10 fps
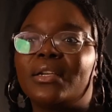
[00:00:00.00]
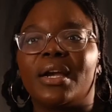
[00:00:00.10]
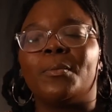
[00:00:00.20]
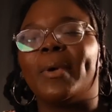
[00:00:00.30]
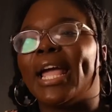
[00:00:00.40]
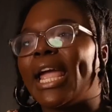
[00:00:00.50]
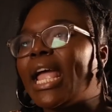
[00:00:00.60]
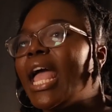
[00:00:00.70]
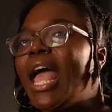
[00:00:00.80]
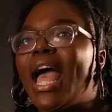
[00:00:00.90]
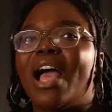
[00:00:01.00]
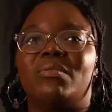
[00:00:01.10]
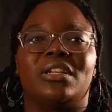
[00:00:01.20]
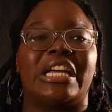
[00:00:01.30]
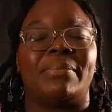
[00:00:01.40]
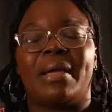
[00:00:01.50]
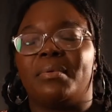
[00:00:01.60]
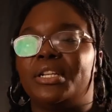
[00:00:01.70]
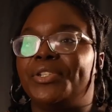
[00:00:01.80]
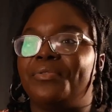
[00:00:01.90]
a certain way. I was going to be
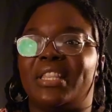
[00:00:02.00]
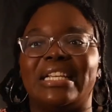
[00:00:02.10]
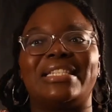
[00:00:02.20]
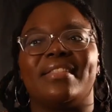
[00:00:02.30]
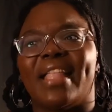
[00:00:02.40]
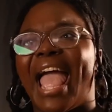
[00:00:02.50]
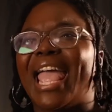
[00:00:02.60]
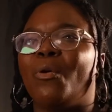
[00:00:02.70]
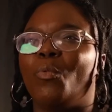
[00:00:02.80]
able to do this and that.